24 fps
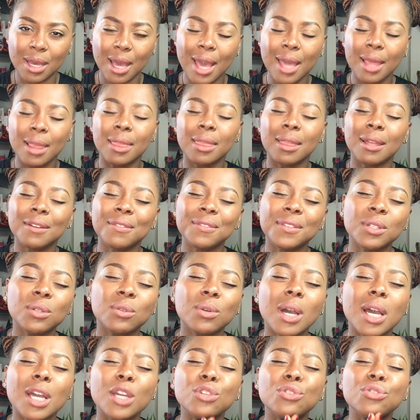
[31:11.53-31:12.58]
I love you
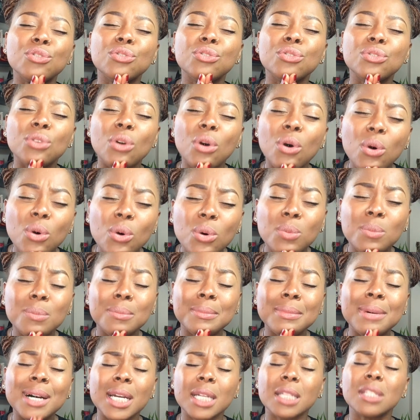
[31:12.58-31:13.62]
guys so
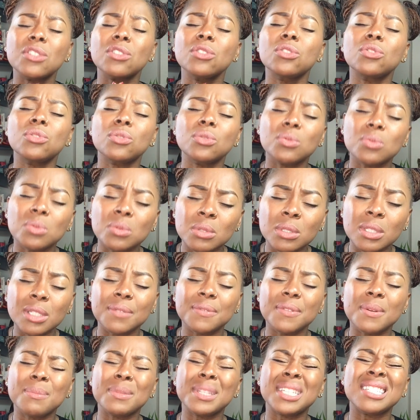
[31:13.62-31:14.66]
much, truly
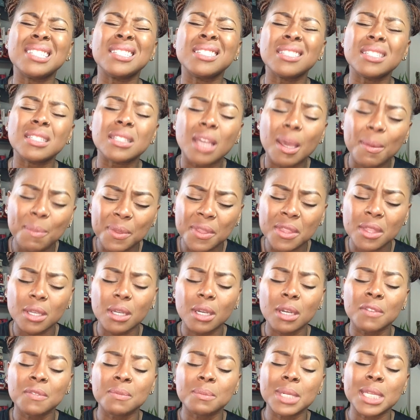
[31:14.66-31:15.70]
from the depth
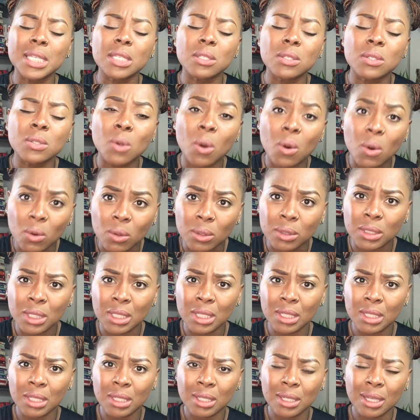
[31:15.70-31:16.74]
of my soul.
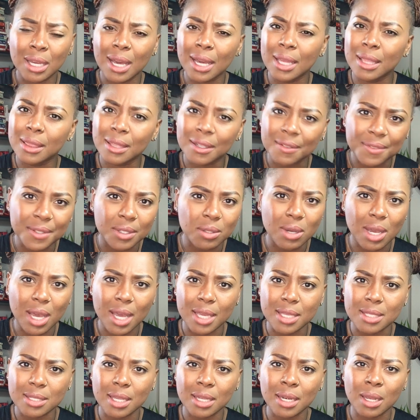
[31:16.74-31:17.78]
I love you
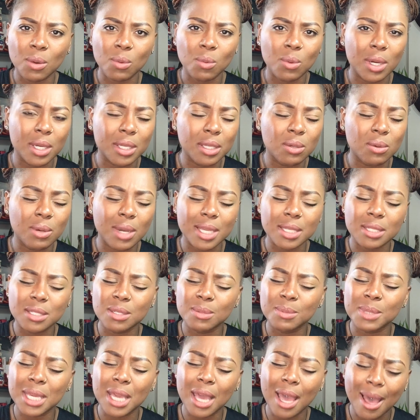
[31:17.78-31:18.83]
guys and I want you guys to
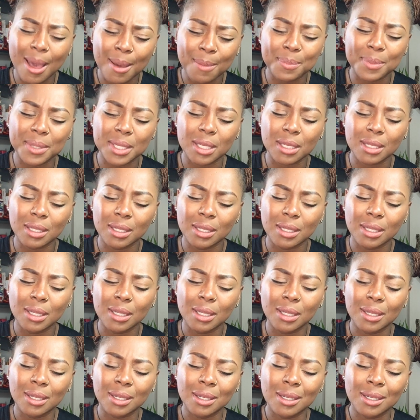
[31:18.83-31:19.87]
be happy.
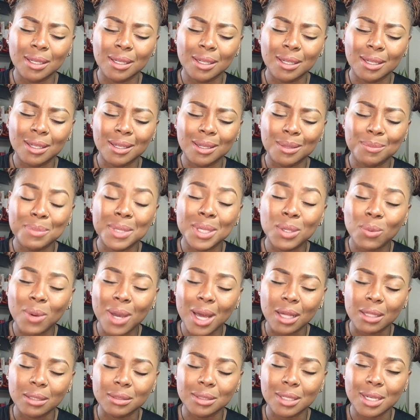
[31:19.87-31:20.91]
Be
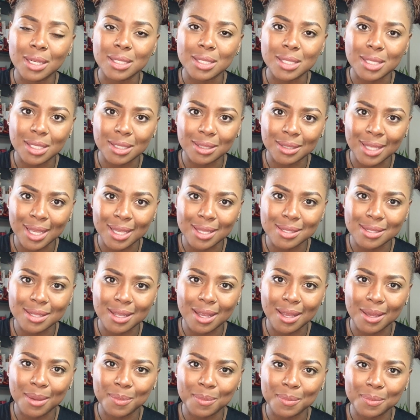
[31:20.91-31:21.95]
well until next
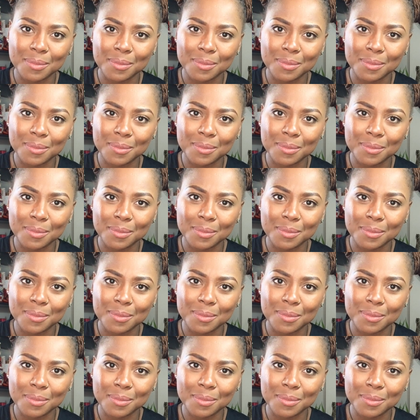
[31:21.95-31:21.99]
time.